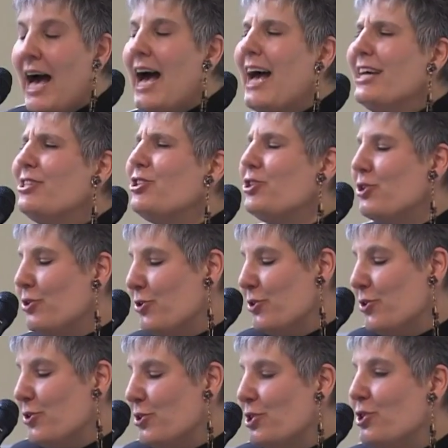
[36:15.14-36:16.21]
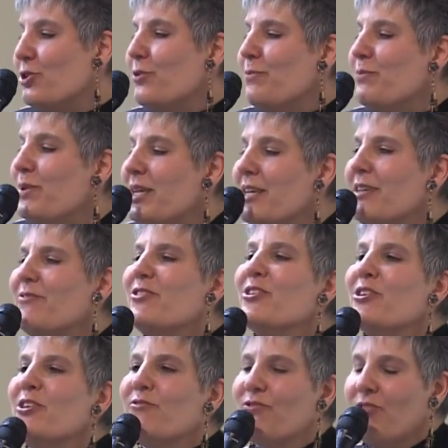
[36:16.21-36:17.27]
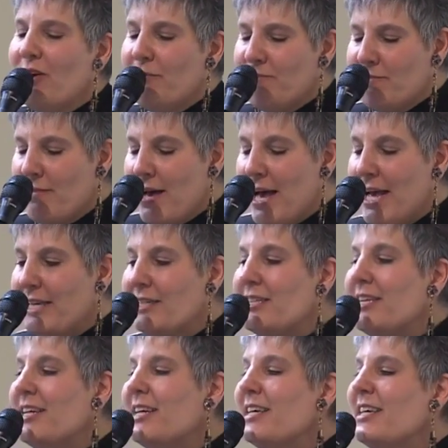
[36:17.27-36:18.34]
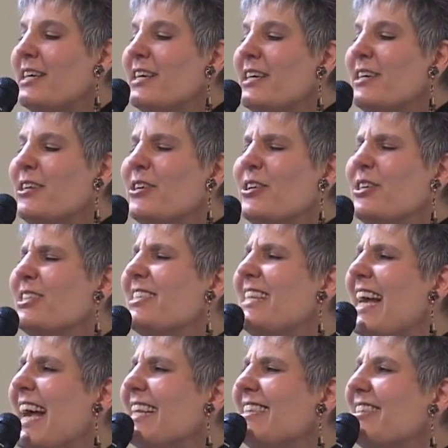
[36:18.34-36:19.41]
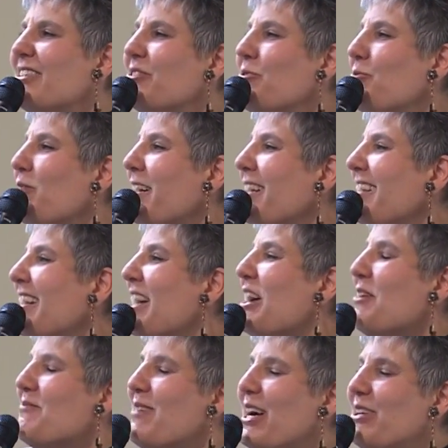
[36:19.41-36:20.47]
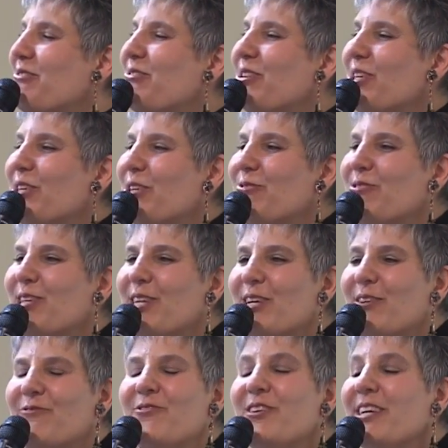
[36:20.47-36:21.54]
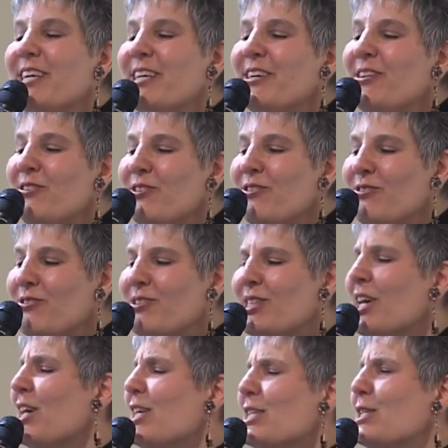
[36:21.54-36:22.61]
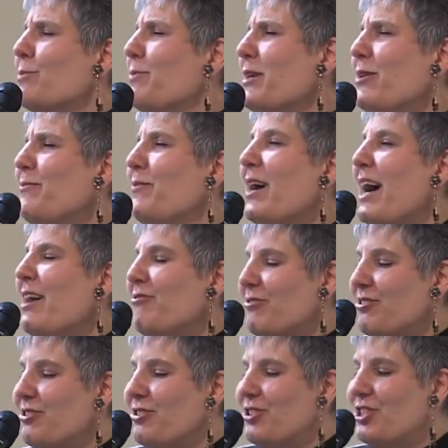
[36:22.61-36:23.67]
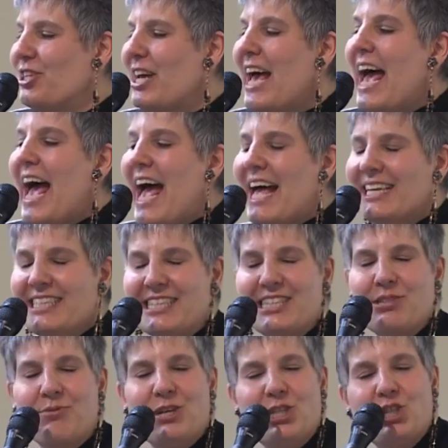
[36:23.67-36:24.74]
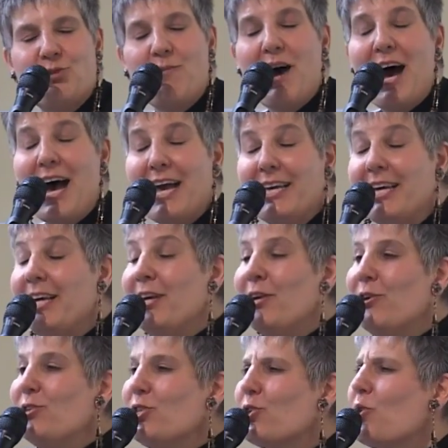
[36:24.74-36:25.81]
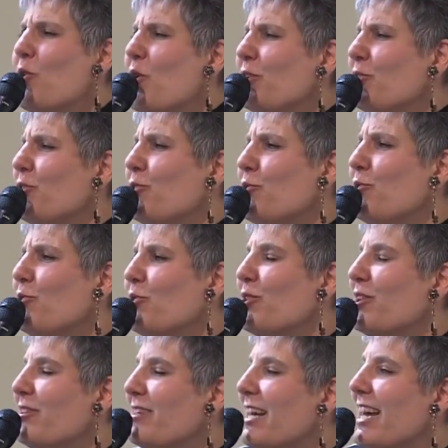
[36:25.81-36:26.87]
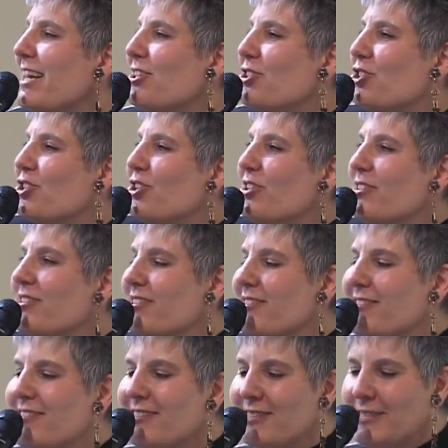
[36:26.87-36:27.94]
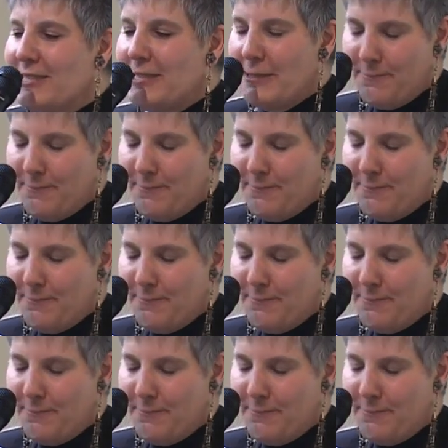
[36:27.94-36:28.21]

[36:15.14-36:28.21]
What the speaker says: I choose to pivot from my tears, dance away my dreary fears, spin about and switch my gears toward new connections.